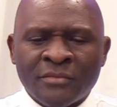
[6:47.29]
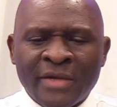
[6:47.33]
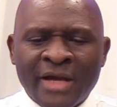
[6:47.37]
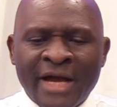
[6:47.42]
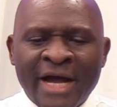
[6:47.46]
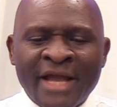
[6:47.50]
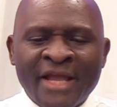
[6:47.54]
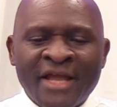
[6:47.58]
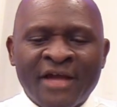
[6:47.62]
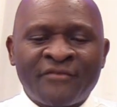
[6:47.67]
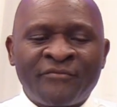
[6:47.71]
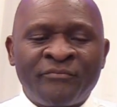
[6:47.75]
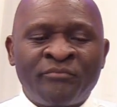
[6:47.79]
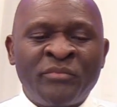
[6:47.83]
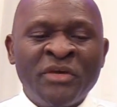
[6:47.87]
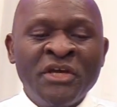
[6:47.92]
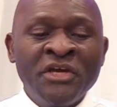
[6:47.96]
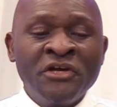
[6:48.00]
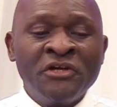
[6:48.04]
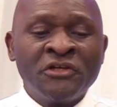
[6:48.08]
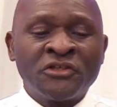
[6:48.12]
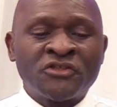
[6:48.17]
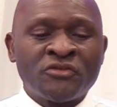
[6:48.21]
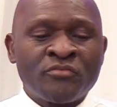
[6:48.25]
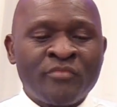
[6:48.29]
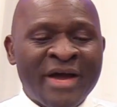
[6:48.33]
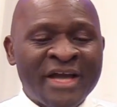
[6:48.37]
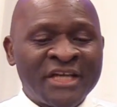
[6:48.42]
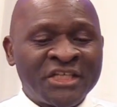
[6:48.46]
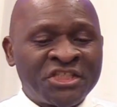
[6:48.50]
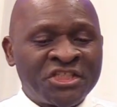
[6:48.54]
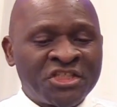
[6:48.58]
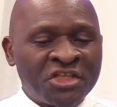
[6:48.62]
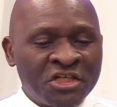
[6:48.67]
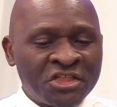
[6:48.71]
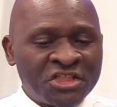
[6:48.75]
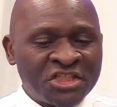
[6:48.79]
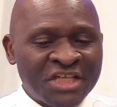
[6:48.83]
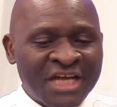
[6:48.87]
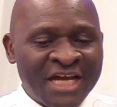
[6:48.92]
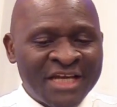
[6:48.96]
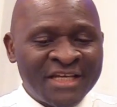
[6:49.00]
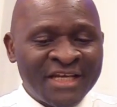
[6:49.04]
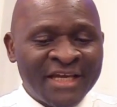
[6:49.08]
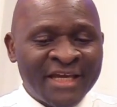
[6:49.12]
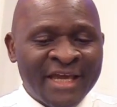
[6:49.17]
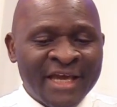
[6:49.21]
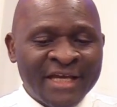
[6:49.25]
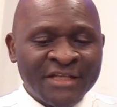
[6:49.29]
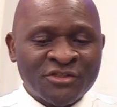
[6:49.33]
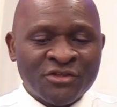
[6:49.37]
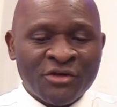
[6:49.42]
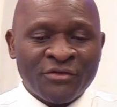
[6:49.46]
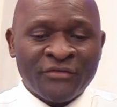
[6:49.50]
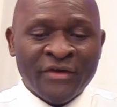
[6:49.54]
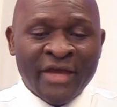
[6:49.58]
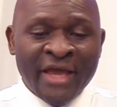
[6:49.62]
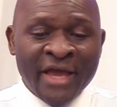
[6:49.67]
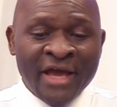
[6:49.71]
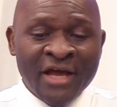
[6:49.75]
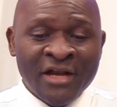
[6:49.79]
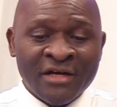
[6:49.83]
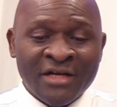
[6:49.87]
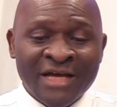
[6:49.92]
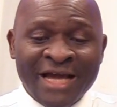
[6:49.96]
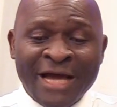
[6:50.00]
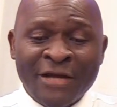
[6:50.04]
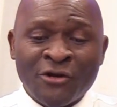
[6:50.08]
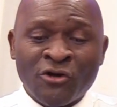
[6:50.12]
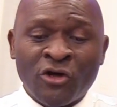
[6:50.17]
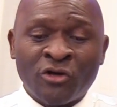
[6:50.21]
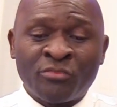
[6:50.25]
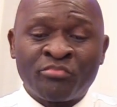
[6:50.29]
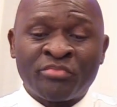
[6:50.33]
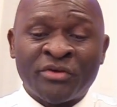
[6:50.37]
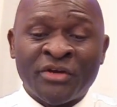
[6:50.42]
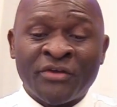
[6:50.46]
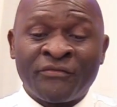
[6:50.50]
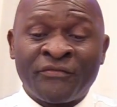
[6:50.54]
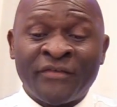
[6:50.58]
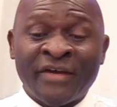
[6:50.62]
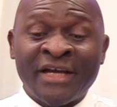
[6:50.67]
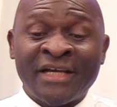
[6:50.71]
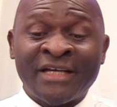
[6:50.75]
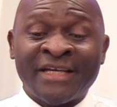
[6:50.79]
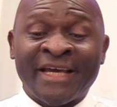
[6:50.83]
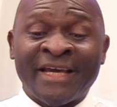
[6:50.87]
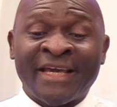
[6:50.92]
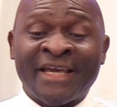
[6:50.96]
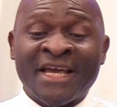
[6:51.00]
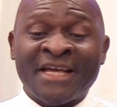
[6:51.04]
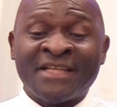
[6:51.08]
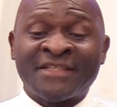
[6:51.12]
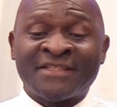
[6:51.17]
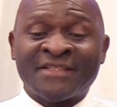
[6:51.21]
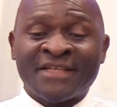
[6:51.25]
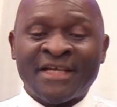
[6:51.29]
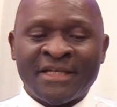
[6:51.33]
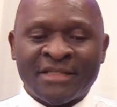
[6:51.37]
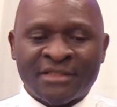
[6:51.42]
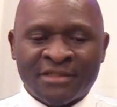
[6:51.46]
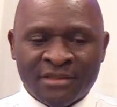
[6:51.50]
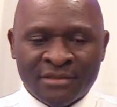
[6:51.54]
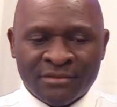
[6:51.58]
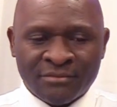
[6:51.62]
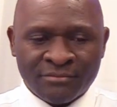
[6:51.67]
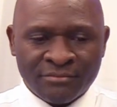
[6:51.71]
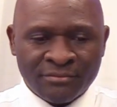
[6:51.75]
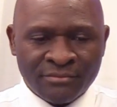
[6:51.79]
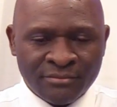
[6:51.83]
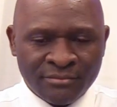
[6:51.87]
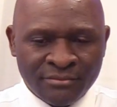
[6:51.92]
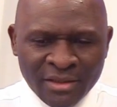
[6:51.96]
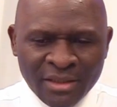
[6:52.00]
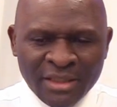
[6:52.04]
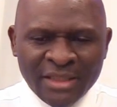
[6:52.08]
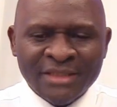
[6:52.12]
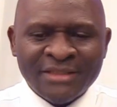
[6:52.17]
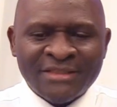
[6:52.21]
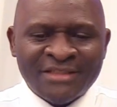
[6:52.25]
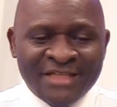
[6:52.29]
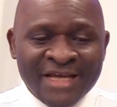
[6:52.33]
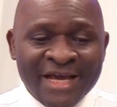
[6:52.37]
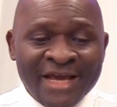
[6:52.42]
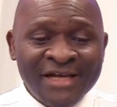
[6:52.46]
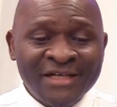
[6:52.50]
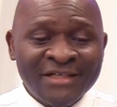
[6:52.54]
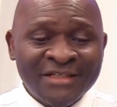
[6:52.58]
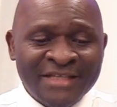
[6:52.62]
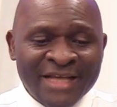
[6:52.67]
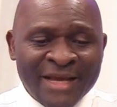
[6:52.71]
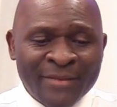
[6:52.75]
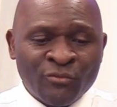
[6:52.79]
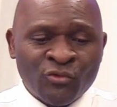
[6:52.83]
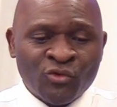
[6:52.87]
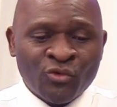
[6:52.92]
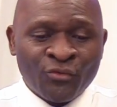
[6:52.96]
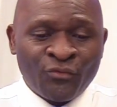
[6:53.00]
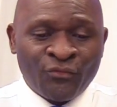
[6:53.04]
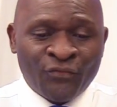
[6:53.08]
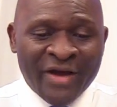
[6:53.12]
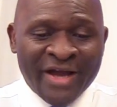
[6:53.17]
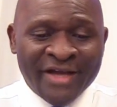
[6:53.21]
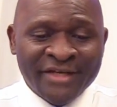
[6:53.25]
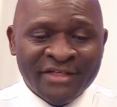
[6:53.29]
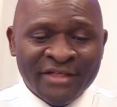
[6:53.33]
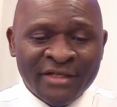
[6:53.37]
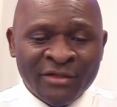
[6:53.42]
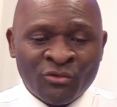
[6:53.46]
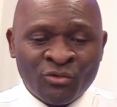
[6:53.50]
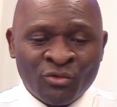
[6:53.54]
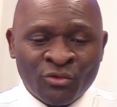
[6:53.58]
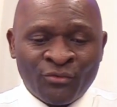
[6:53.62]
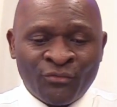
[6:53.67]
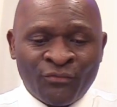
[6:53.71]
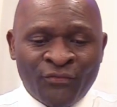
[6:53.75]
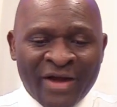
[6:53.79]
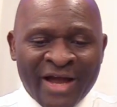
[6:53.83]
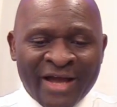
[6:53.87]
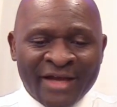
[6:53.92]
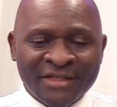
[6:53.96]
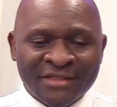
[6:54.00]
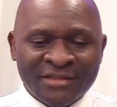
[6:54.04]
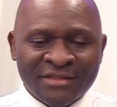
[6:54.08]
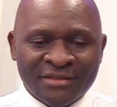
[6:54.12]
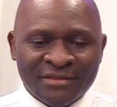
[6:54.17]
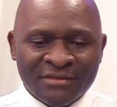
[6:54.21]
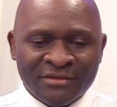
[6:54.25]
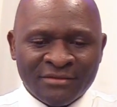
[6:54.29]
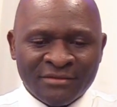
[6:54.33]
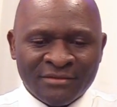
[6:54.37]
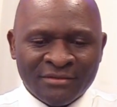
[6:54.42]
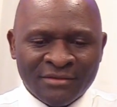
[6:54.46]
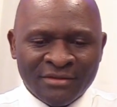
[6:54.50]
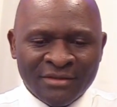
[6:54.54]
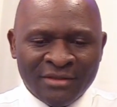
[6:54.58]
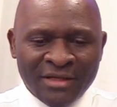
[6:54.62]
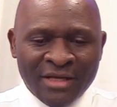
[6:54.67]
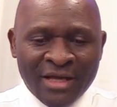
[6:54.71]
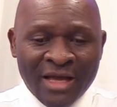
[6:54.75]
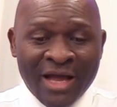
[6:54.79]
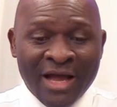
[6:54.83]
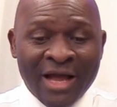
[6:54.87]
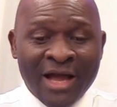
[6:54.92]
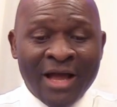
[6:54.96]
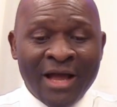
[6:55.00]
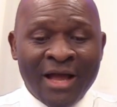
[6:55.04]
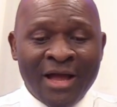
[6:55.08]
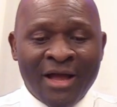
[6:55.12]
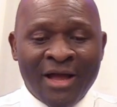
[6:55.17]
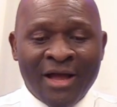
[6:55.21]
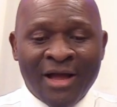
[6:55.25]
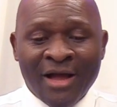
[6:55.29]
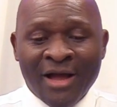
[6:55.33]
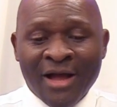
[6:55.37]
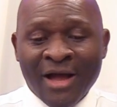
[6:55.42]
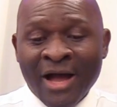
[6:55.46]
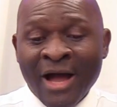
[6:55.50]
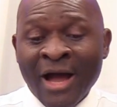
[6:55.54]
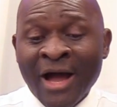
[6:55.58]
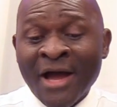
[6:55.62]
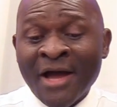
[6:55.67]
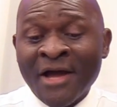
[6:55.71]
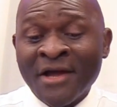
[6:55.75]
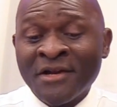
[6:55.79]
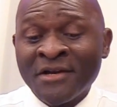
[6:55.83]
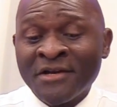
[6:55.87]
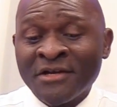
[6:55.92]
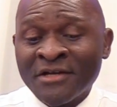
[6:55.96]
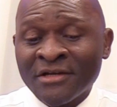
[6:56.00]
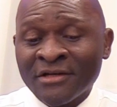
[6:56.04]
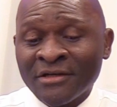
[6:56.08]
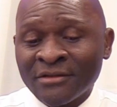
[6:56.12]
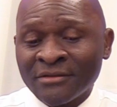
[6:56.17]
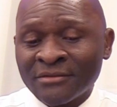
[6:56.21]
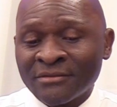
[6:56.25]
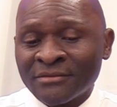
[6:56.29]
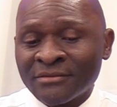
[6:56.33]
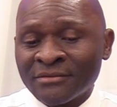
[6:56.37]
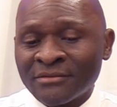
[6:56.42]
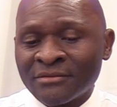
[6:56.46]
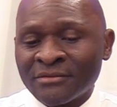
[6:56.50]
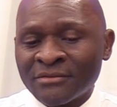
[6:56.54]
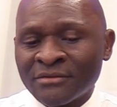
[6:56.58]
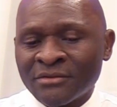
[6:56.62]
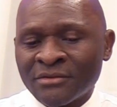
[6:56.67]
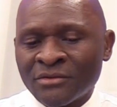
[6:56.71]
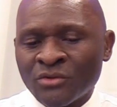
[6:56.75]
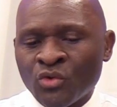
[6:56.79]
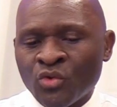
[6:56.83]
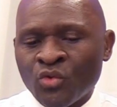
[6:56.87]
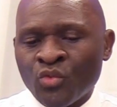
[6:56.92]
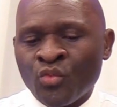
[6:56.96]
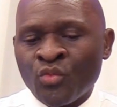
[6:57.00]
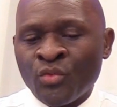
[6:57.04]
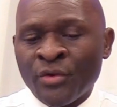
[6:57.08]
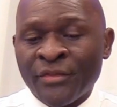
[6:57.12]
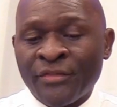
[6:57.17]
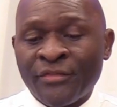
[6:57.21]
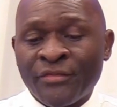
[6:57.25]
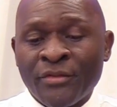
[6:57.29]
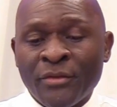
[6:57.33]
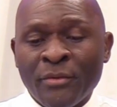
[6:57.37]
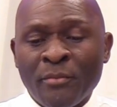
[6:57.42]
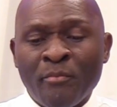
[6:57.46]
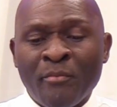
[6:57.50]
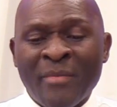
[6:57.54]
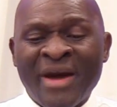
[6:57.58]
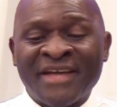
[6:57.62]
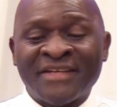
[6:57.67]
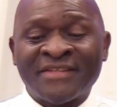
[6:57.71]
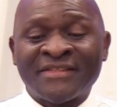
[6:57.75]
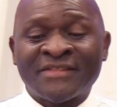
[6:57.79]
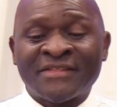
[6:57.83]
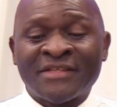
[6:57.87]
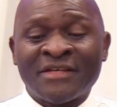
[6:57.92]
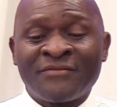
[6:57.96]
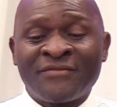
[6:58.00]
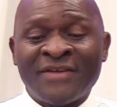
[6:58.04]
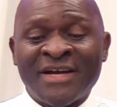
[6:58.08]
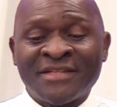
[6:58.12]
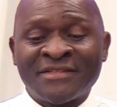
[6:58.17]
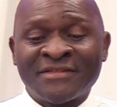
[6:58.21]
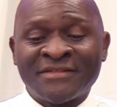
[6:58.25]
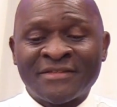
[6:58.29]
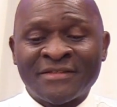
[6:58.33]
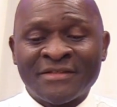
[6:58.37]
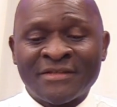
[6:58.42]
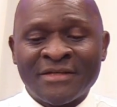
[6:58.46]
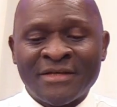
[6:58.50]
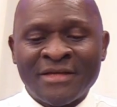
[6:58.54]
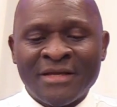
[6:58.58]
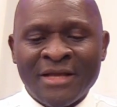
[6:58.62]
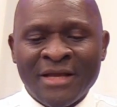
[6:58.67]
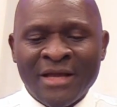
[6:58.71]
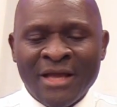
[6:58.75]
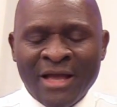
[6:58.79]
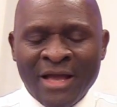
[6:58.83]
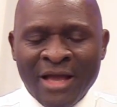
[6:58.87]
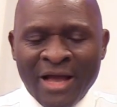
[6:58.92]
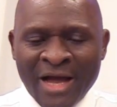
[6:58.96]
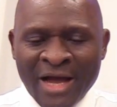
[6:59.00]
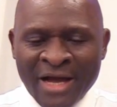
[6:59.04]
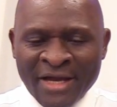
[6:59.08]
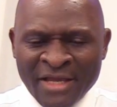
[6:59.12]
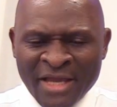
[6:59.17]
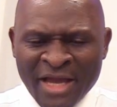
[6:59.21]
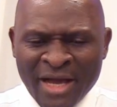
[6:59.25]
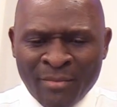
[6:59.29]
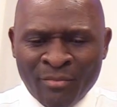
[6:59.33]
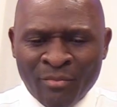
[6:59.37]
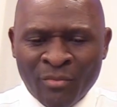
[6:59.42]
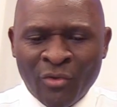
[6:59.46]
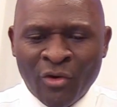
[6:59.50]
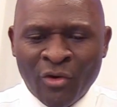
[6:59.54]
I have built my church and the gates of hell cannot prevail against it. Tell them to fight a good fight. And with my servants I am